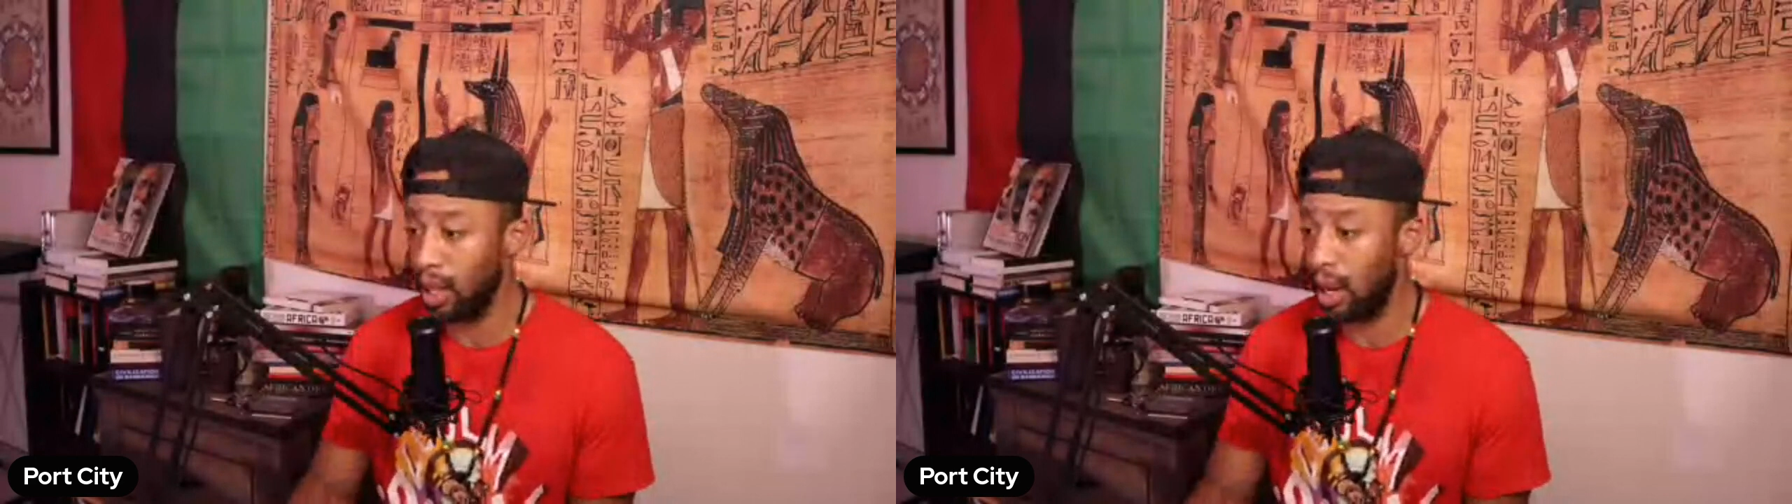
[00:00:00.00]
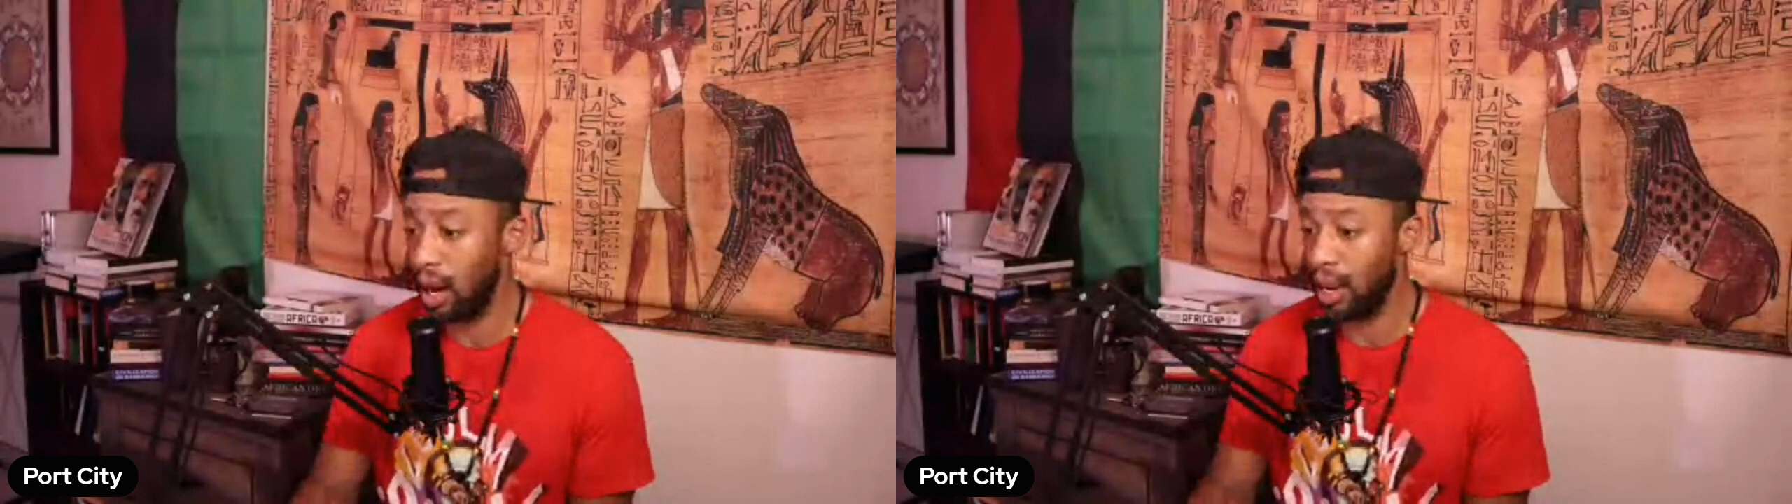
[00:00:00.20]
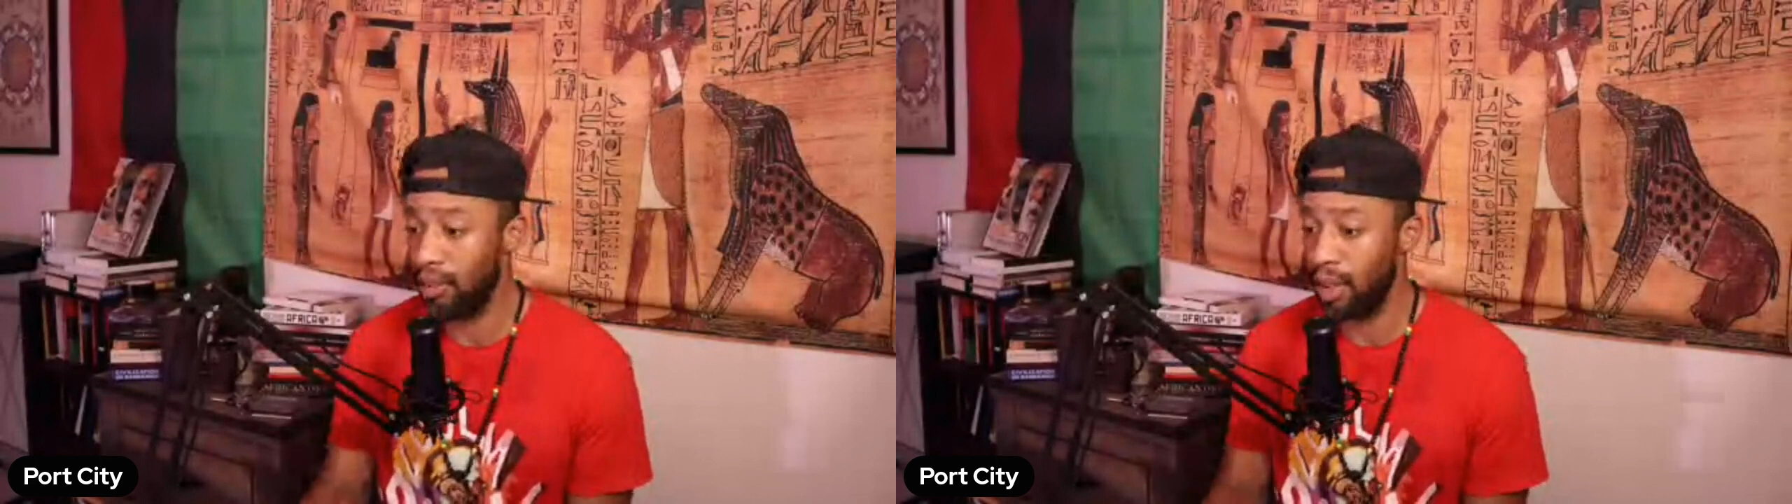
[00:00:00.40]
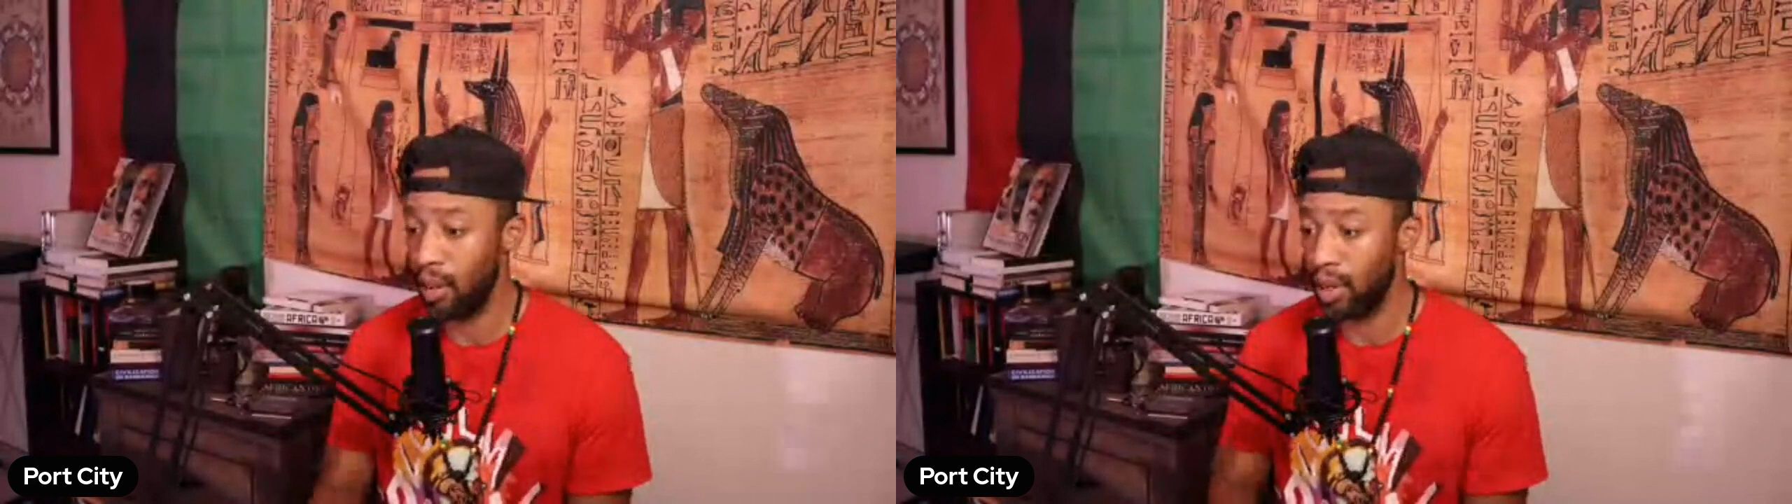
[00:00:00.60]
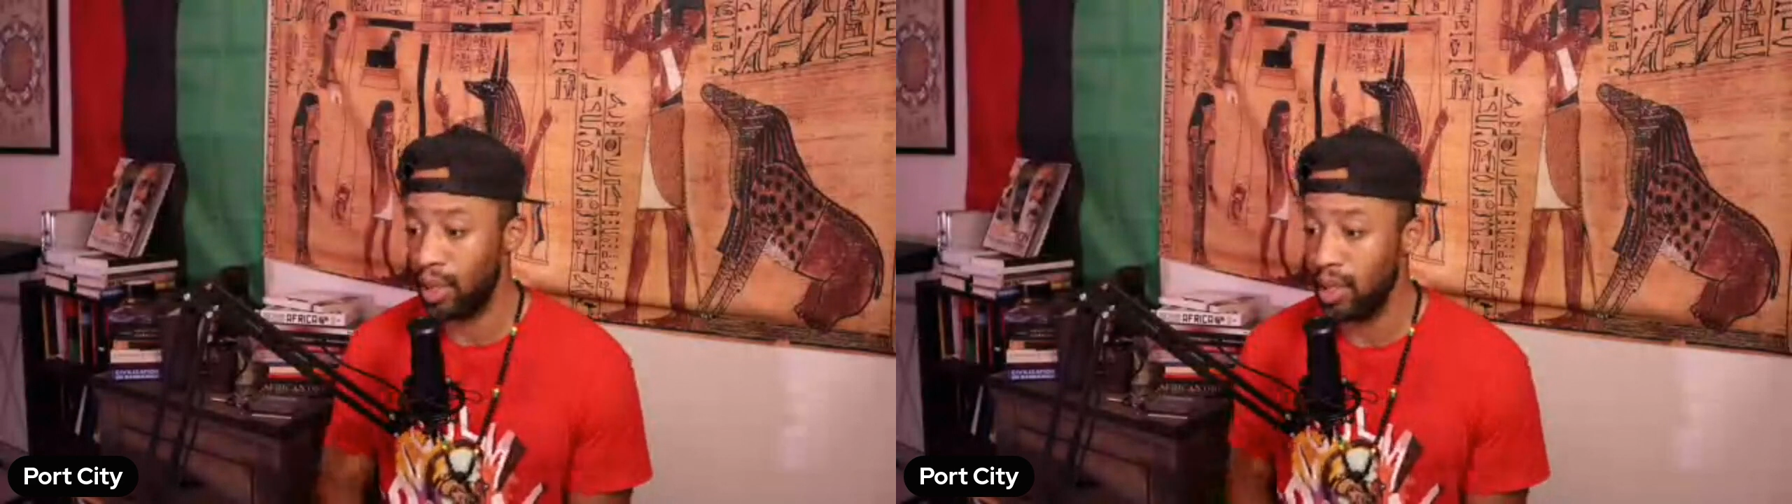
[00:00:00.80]
All right,
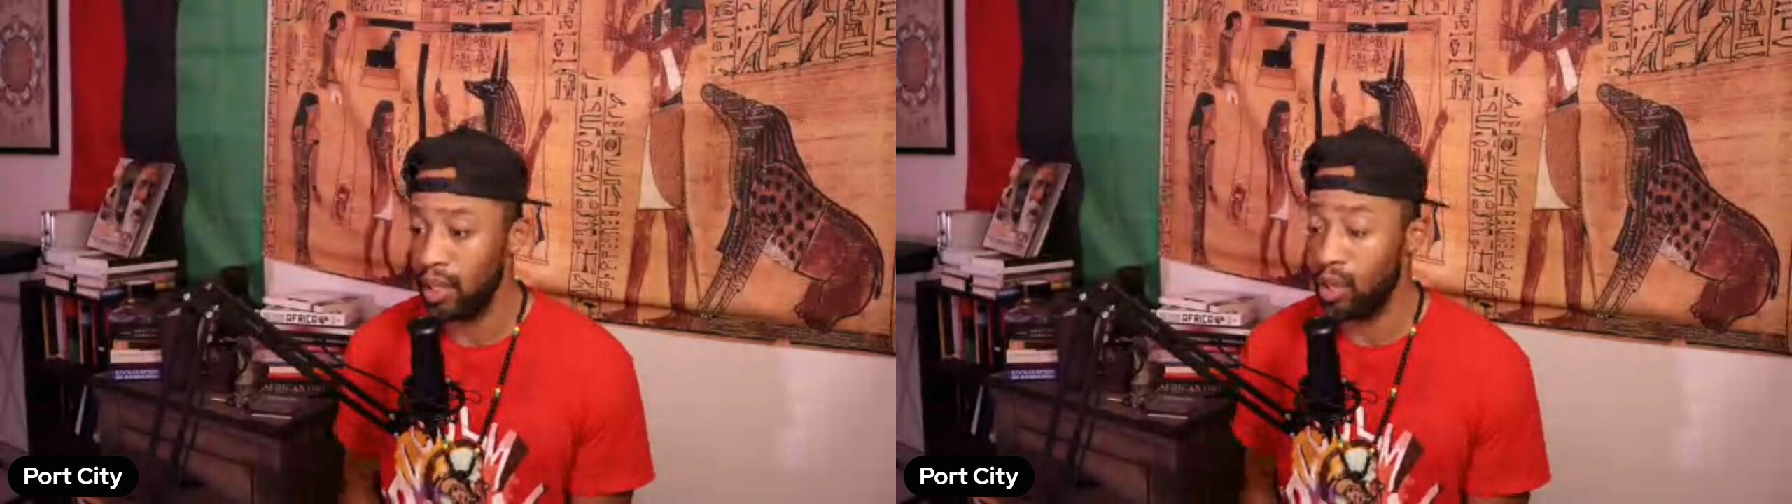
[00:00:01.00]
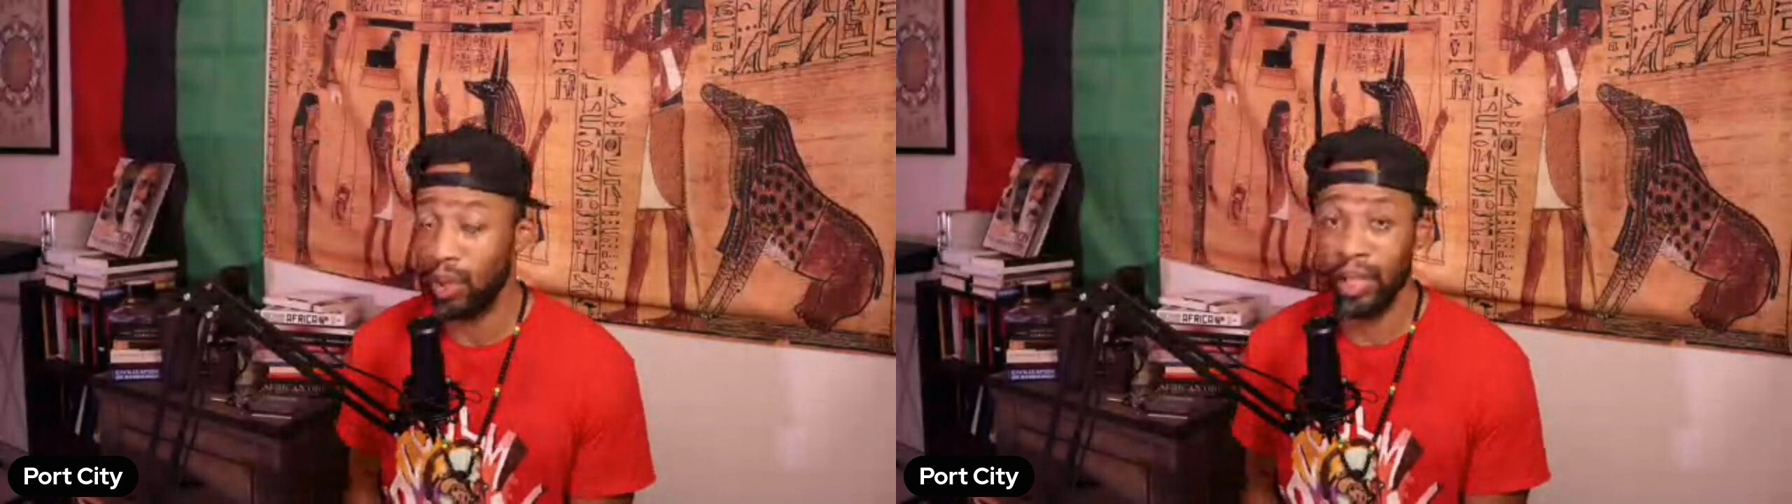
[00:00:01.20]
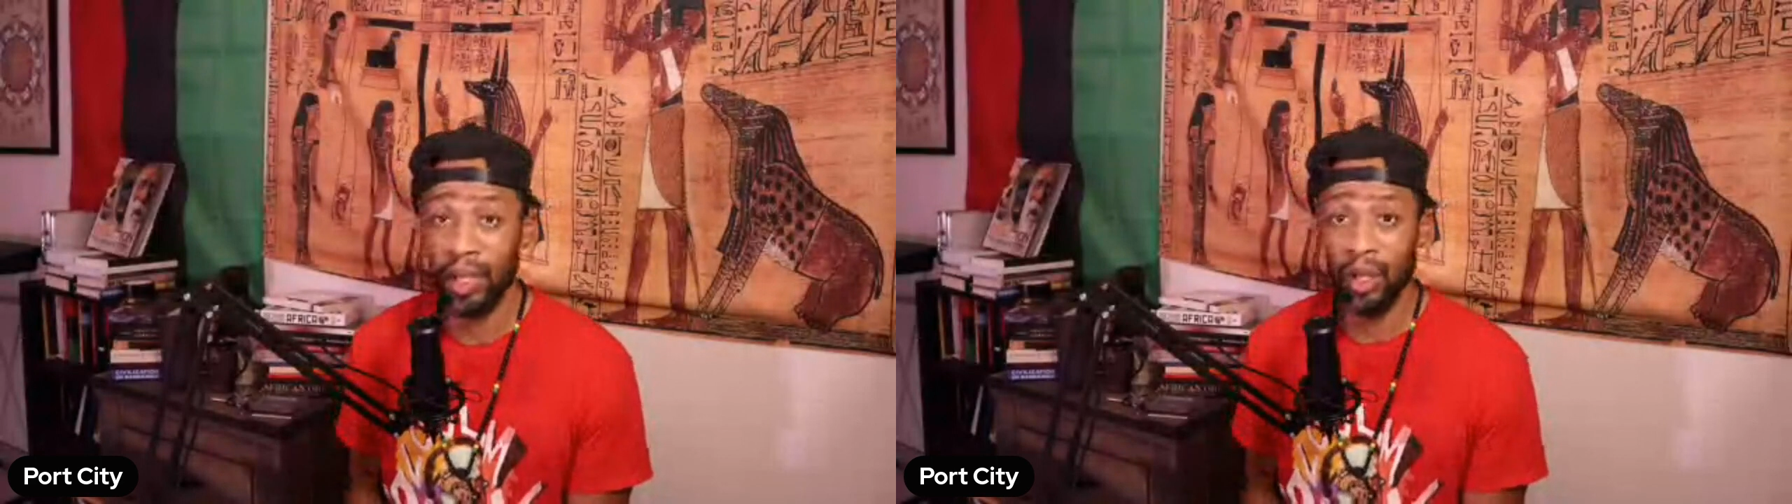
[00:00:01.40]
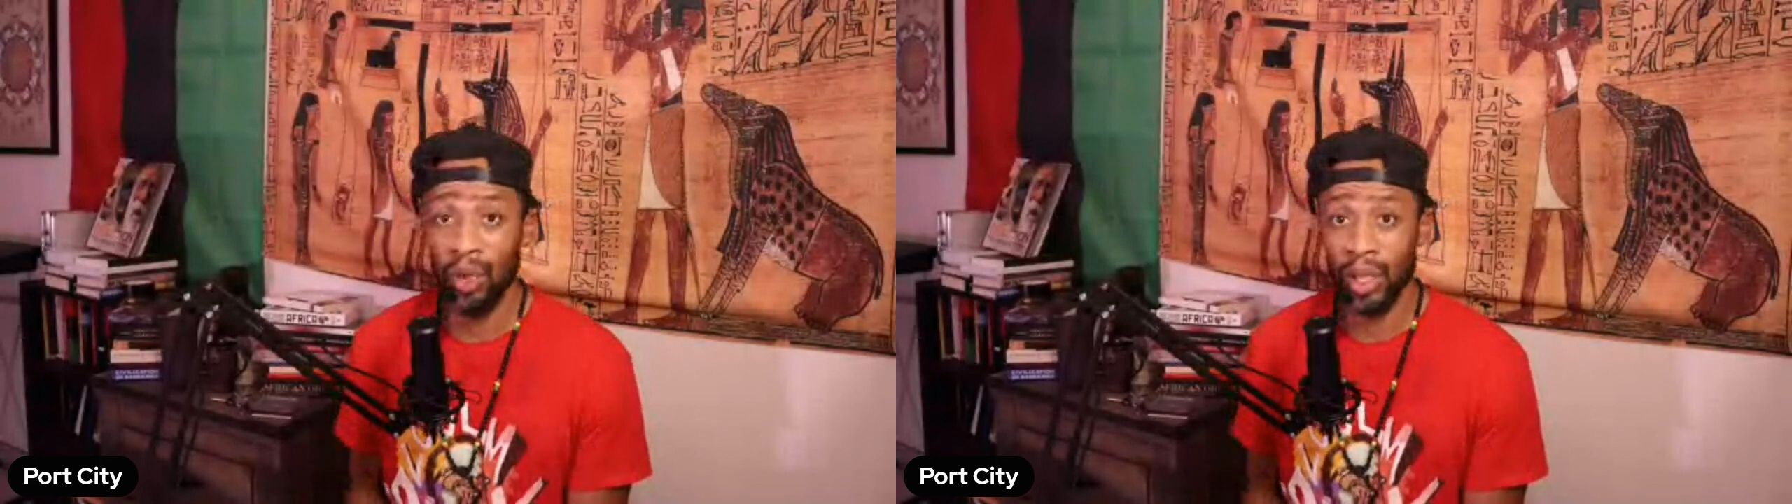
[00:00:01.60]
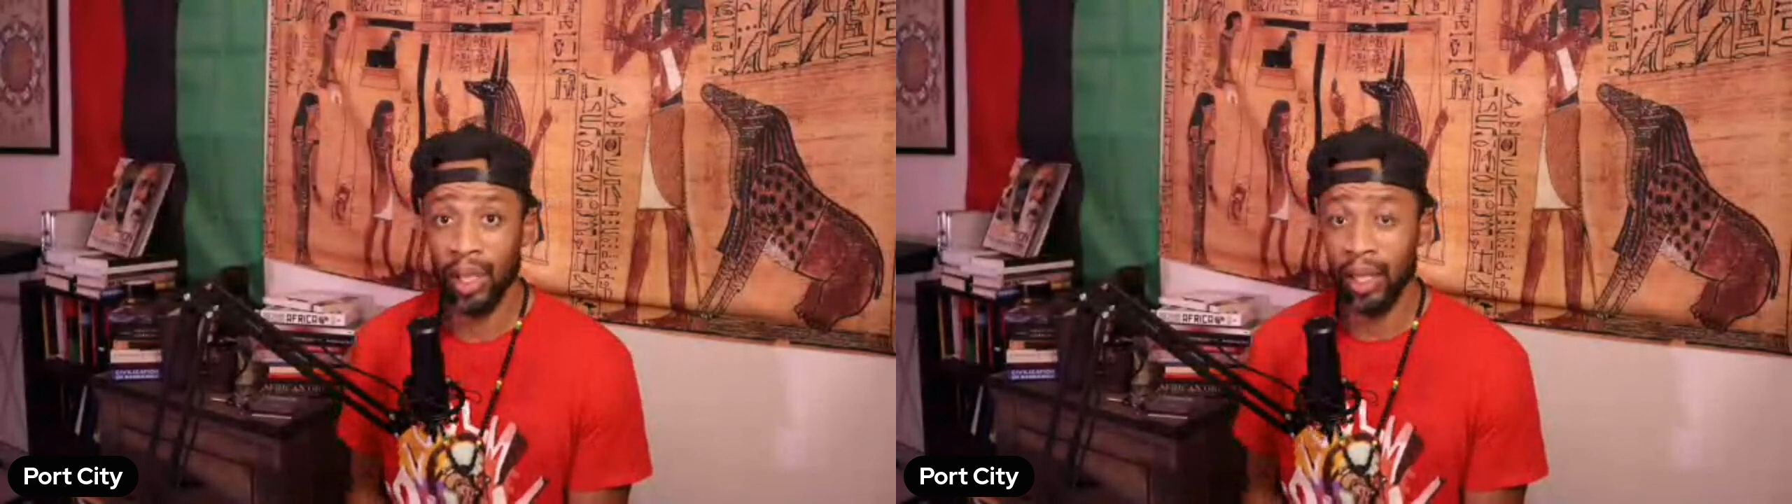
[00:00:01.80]
family. So until
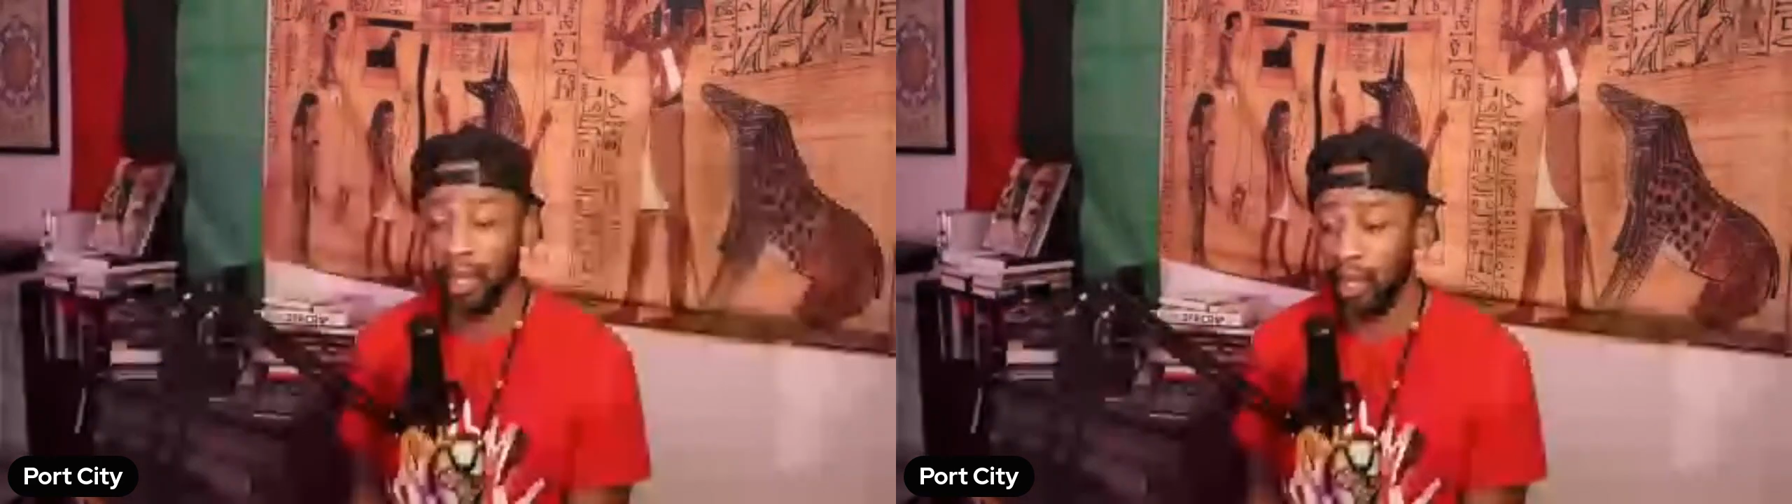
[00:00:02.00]
then,